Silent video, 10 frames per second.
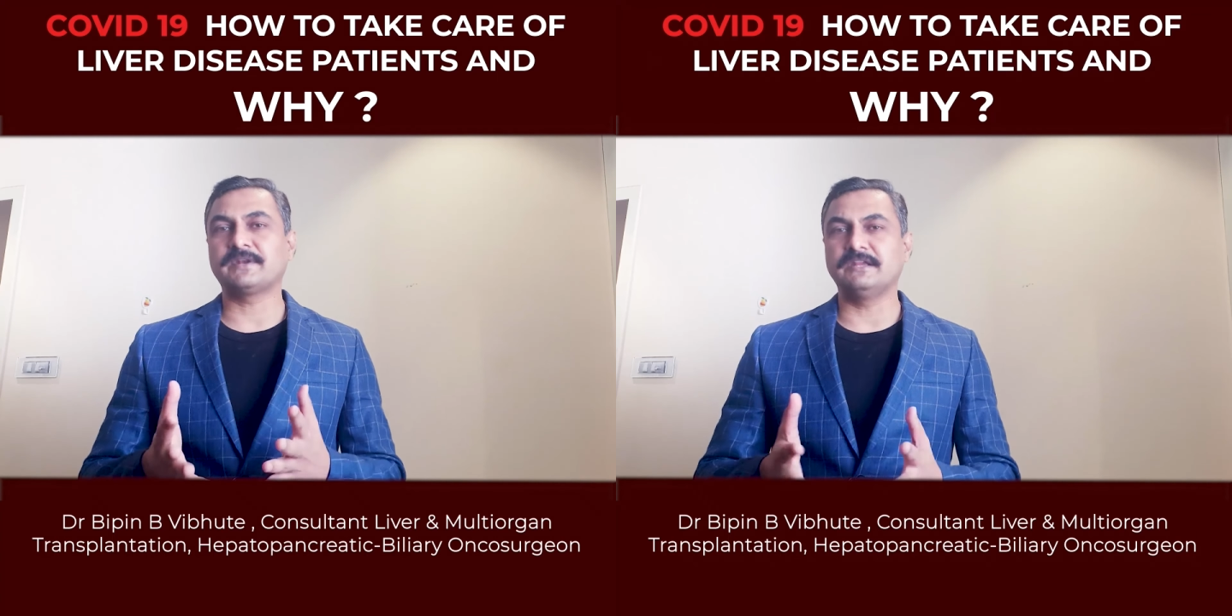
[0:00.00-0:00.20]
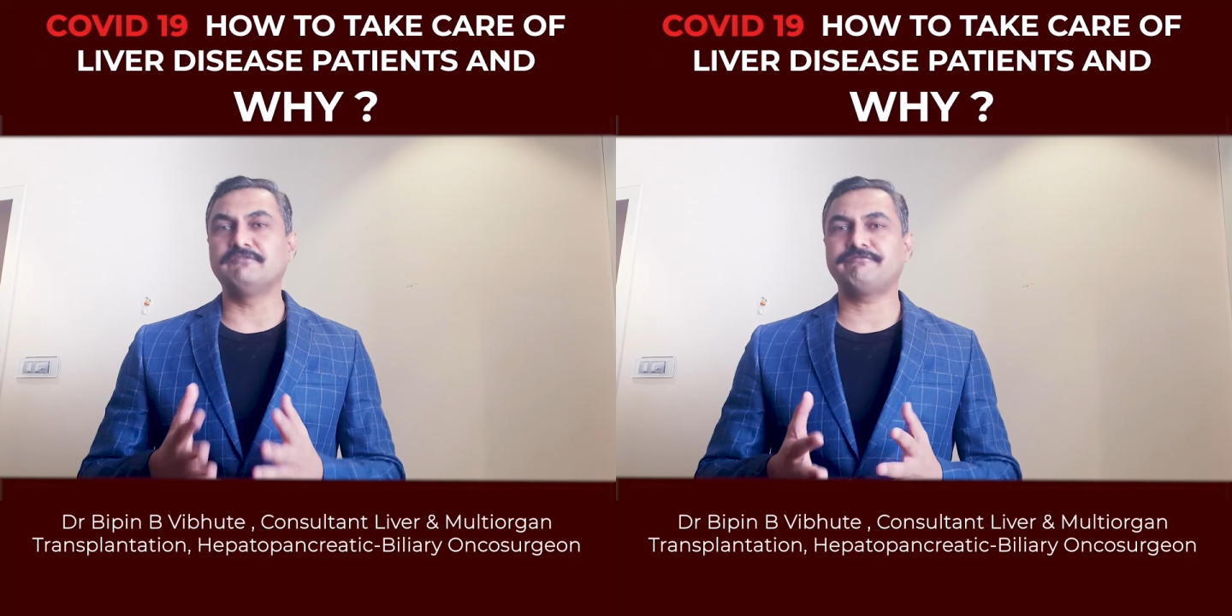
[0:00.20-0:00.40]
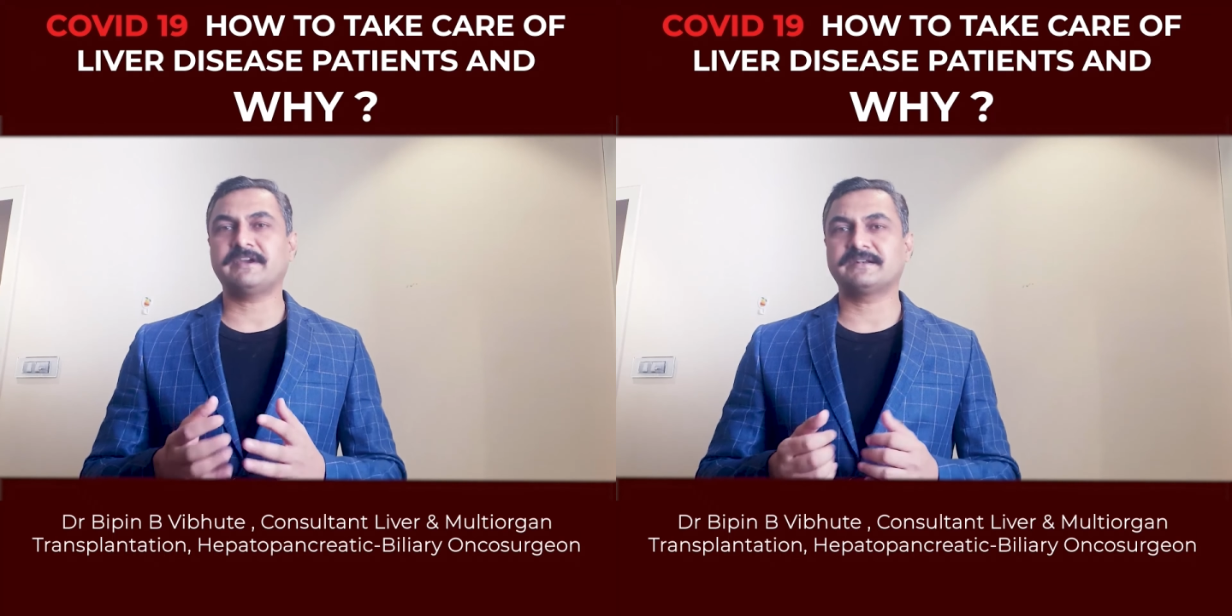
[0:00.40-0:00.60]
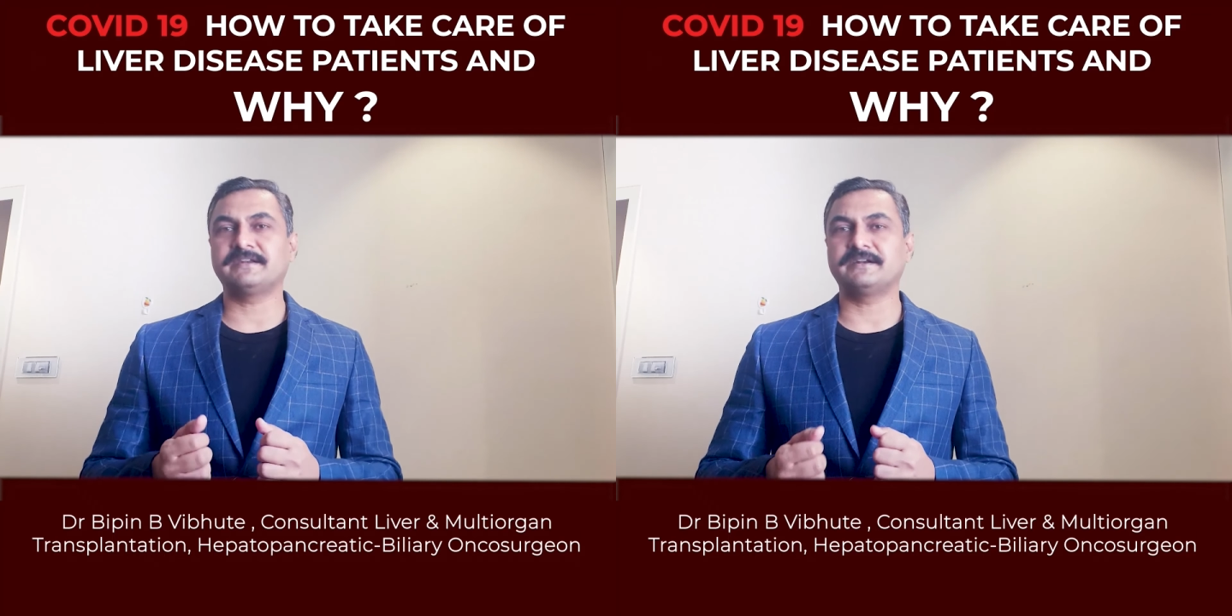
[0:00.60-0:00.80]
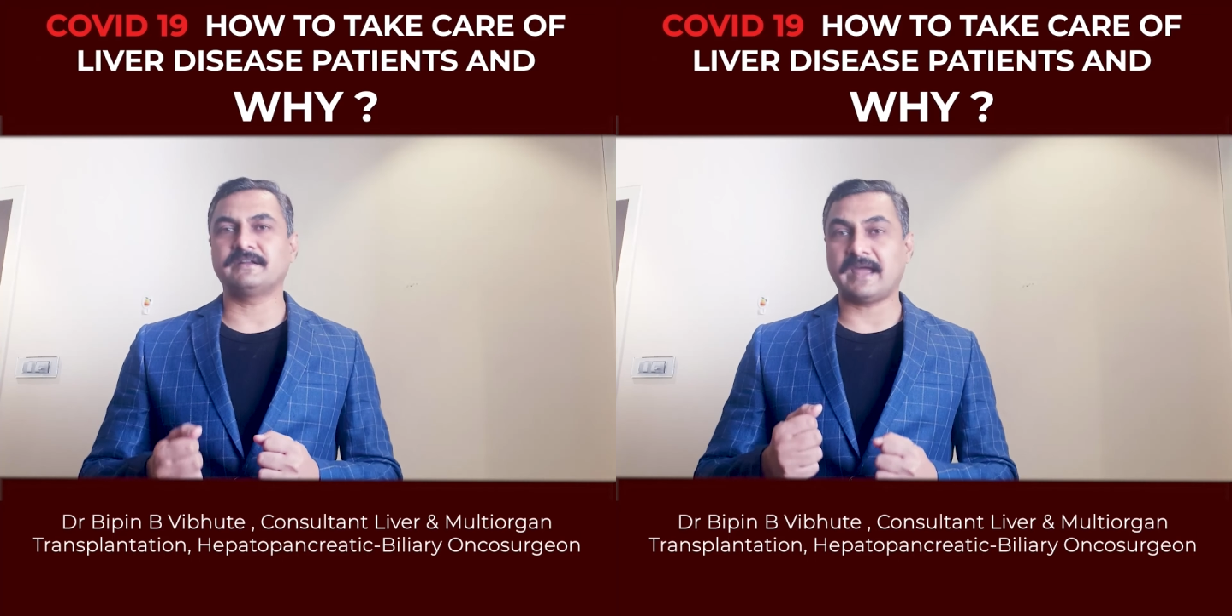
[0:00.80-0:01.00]

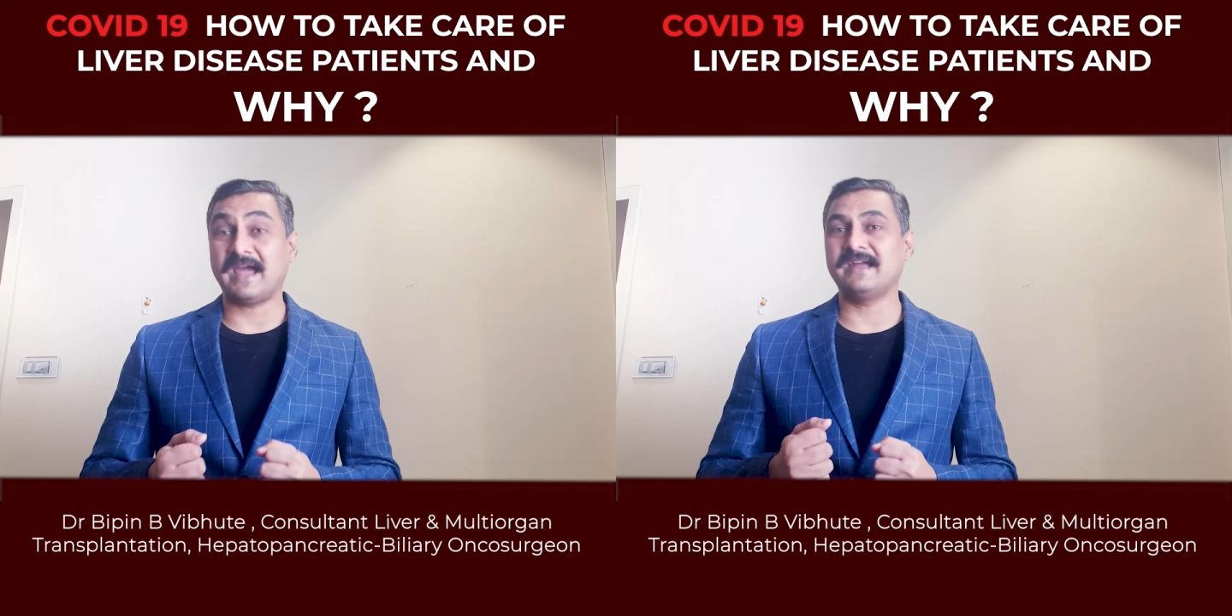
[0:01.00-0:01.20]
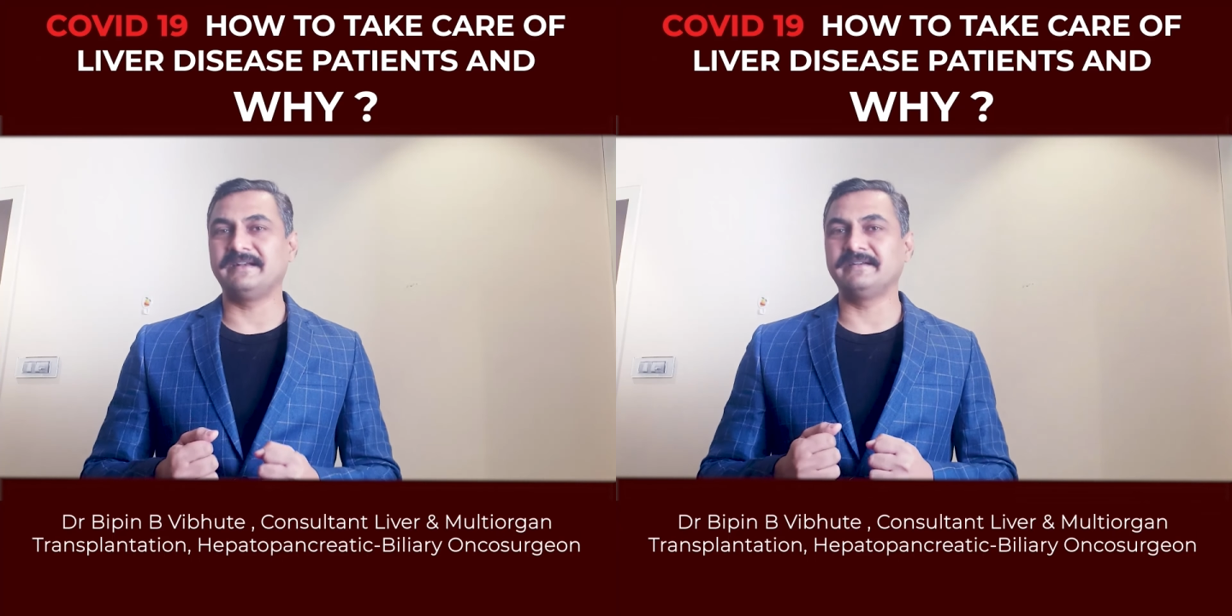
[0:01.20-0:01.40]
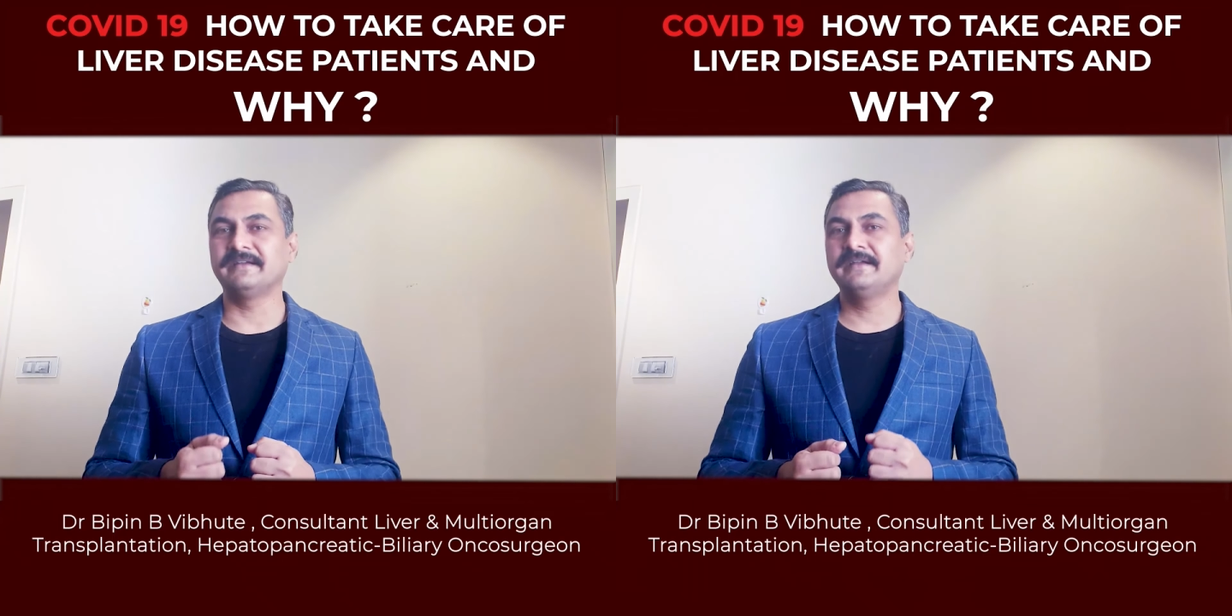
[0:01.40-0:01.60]
infected hand,